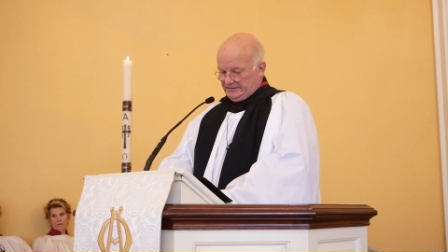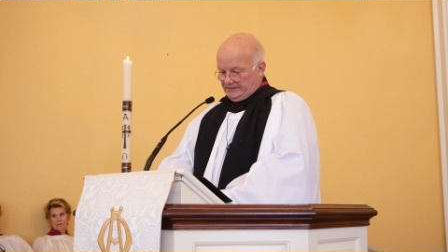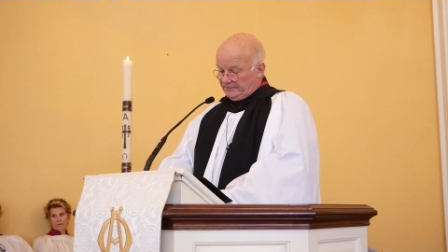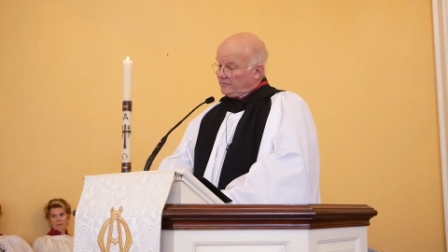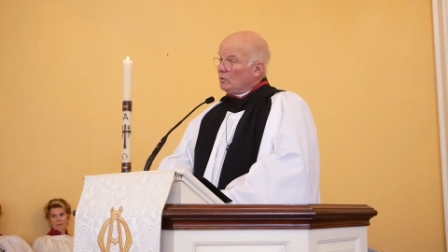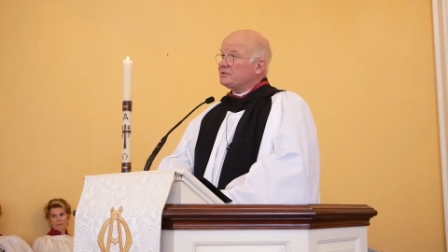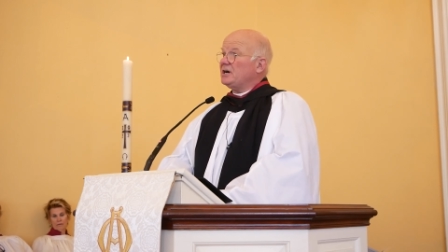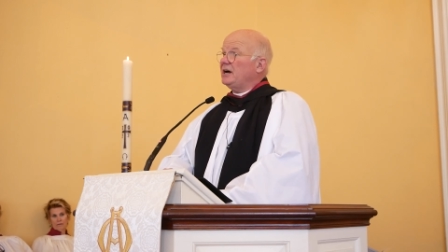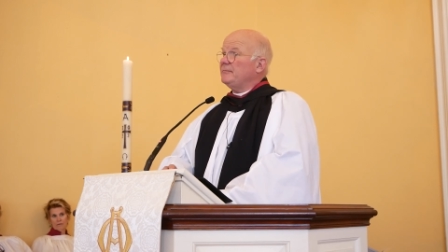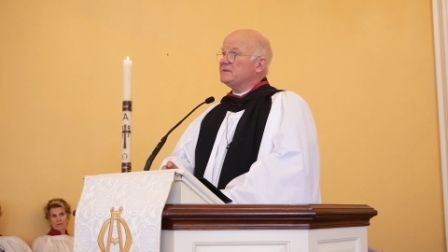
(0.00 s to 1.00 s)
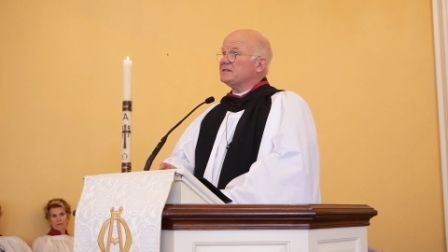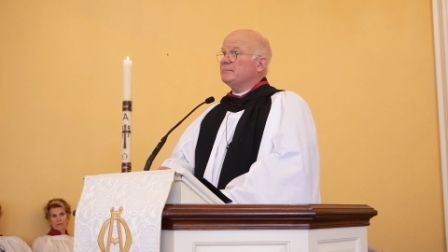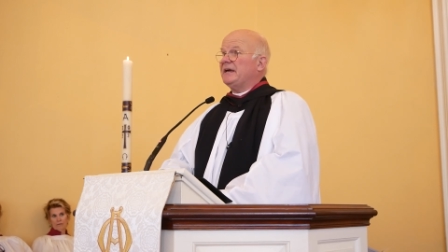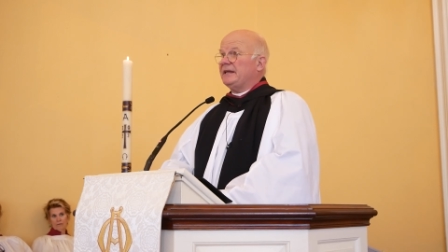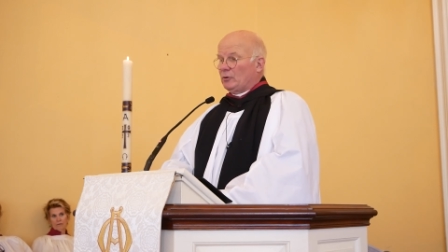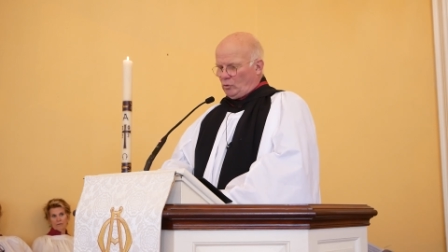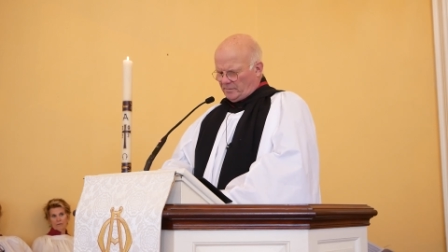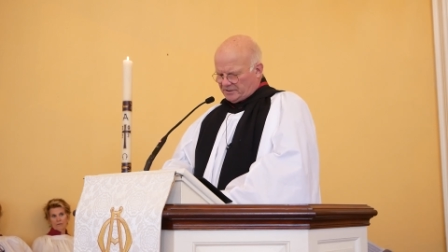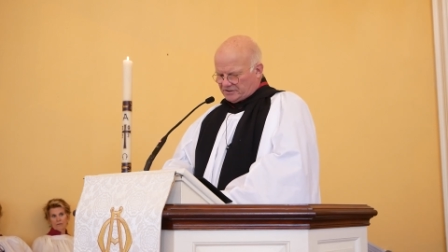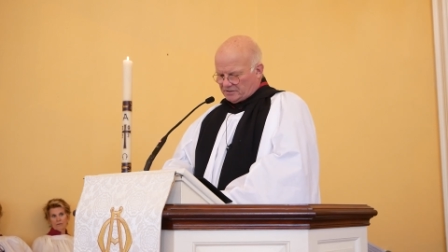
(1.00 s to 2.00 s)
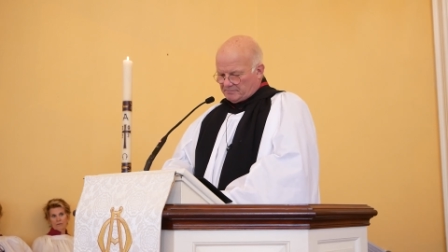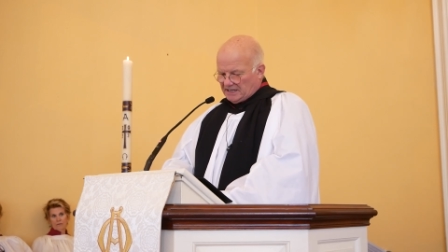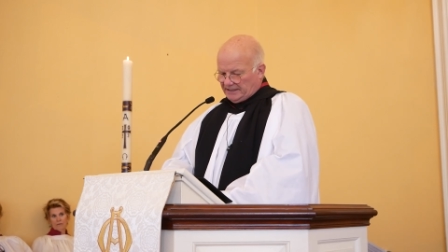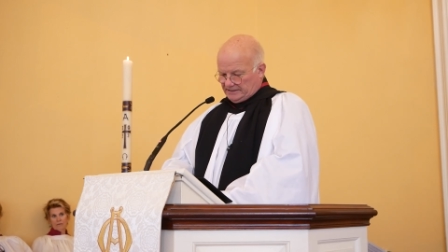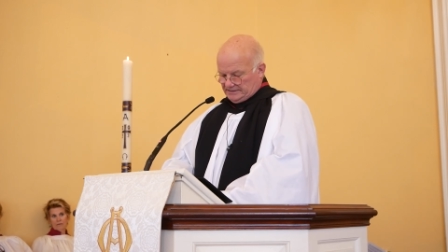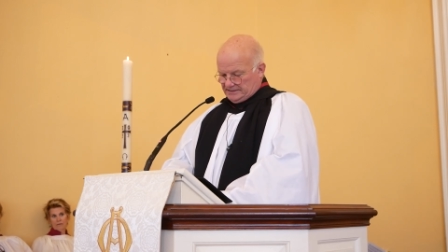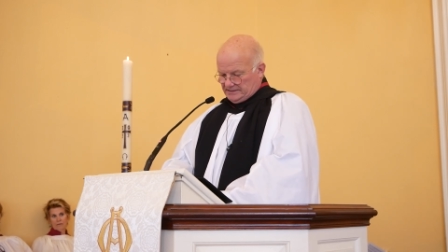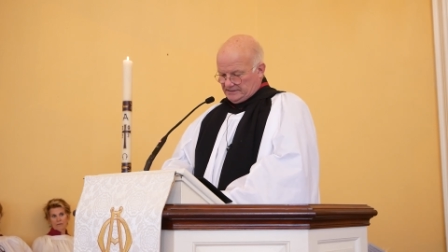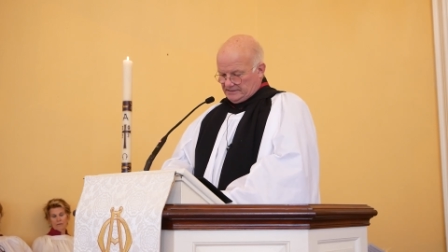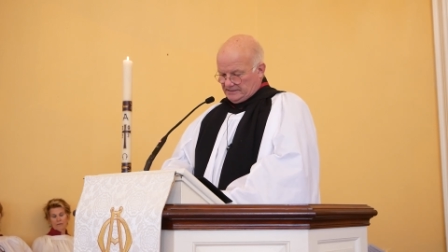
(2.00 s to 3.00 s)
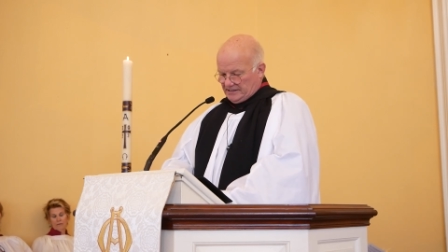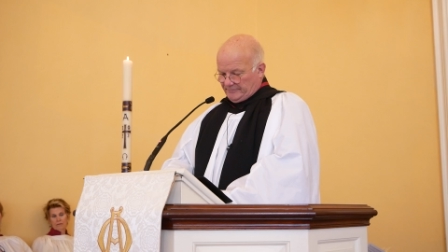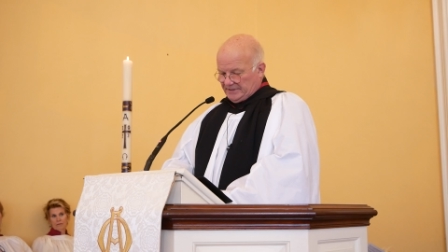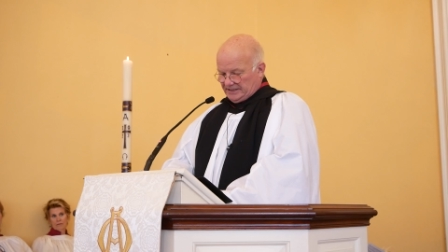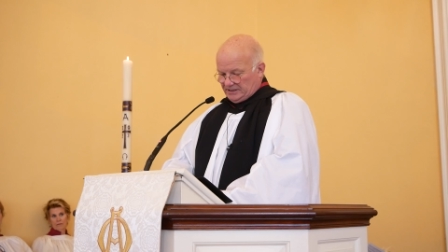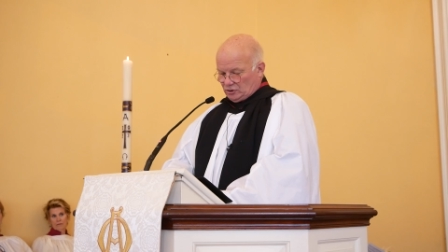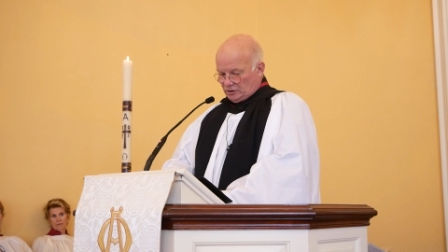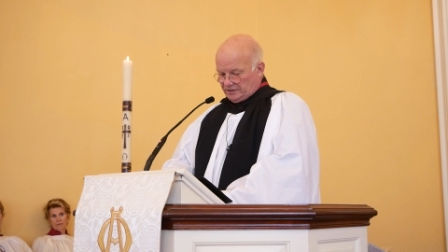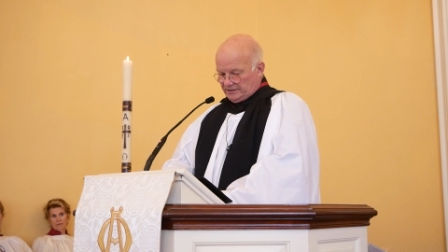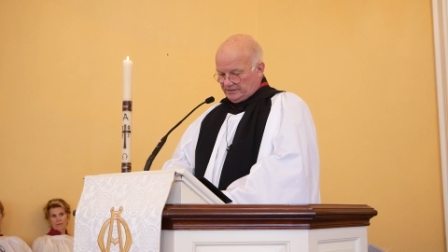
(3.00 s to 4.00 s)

and four times as many, almost a million, have been injured.